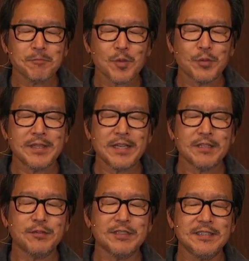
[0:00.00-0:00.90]
We thank
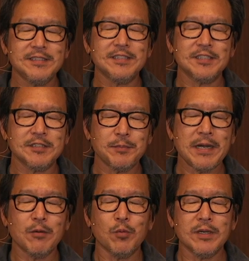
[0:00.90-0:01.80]
you for teaching us
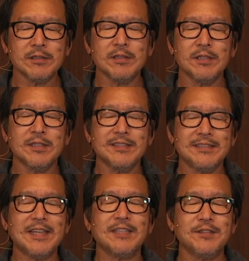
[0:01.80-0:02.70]
about what
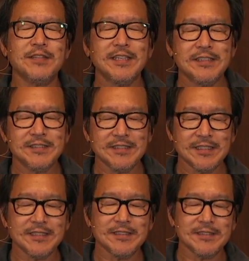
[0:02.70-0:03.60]
sanctification
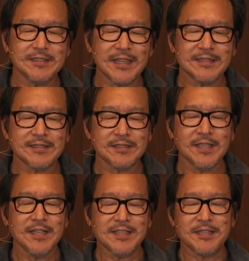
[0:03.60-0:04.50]
is. That's
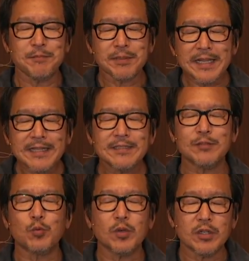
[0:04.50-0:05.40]
the implanted
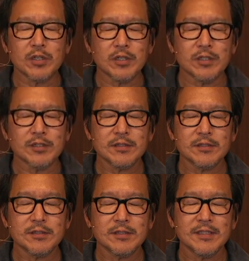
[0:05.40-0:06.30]
word
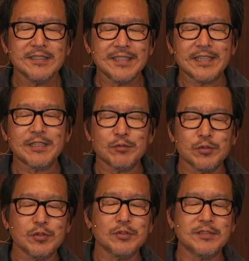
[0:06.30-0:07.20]
taking
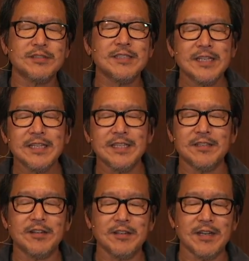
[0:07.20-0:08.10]
root in
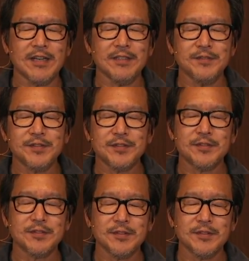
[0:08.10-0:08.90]
our lives.